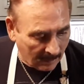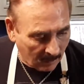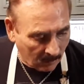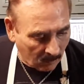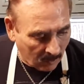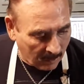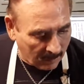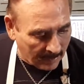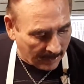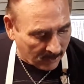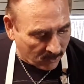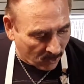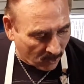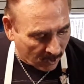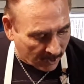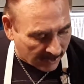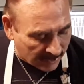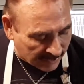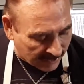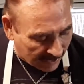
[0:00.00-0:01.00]
of my
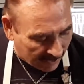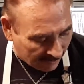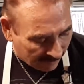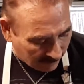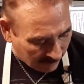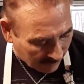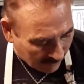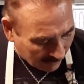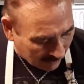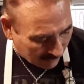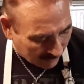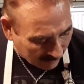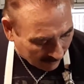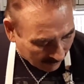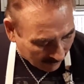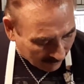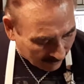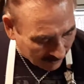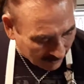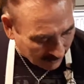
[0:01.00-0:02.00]
daughters gave me
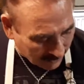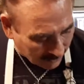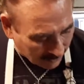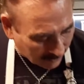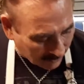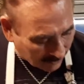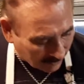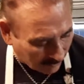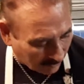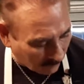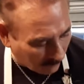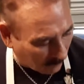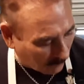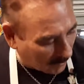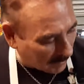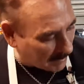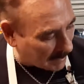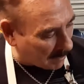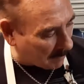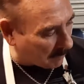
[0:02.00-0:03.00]
this
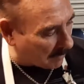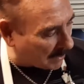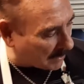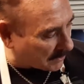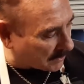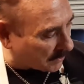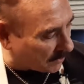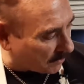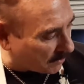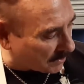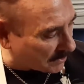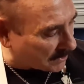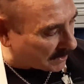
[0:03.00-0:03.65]
one time when I saw her.